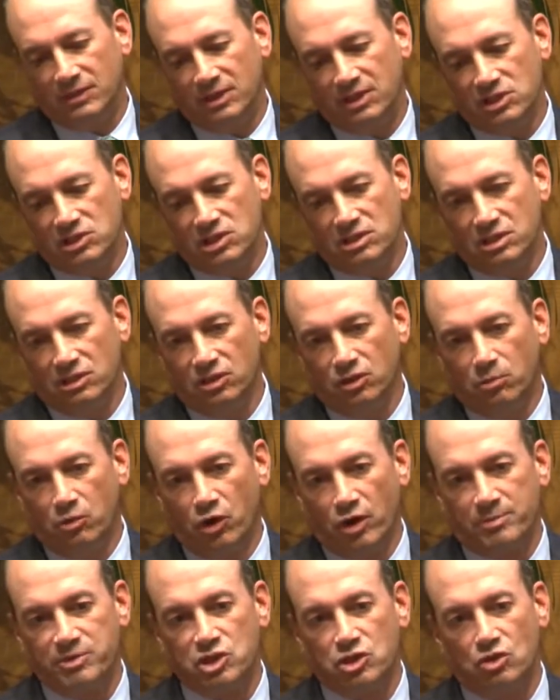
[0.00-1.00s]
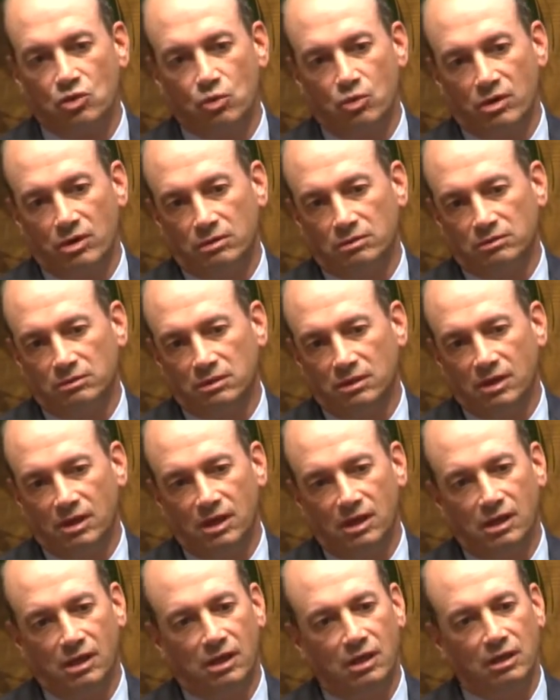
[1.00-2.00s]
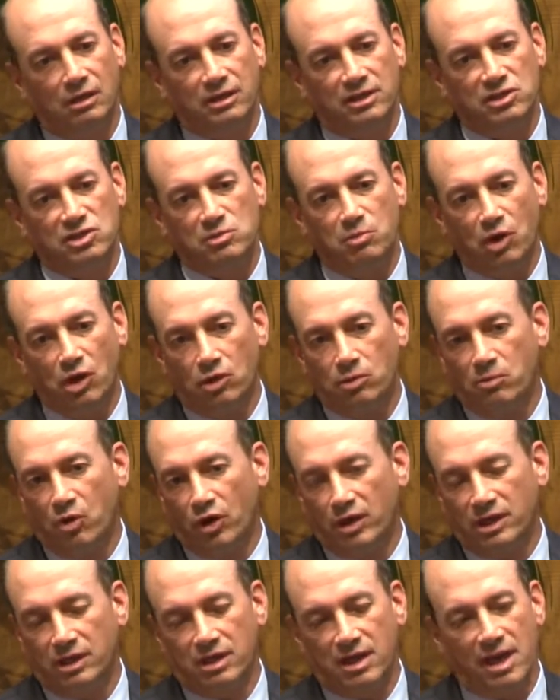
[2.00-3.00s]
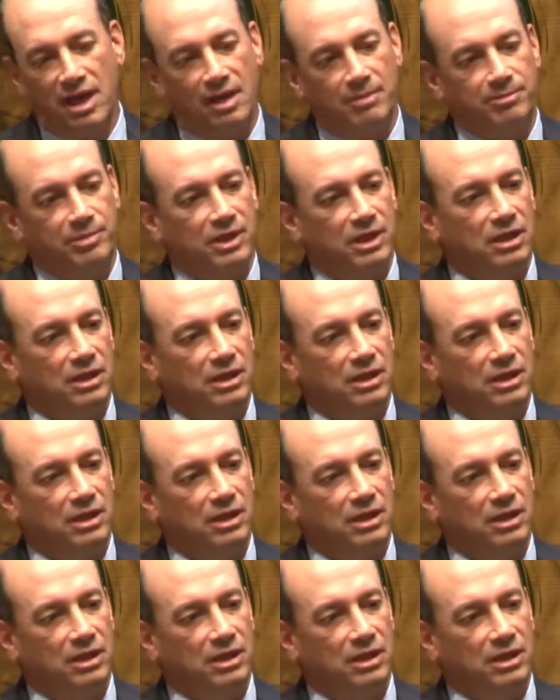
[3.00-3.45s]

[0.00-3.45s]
this is a little more obscure. It's smaller market cap.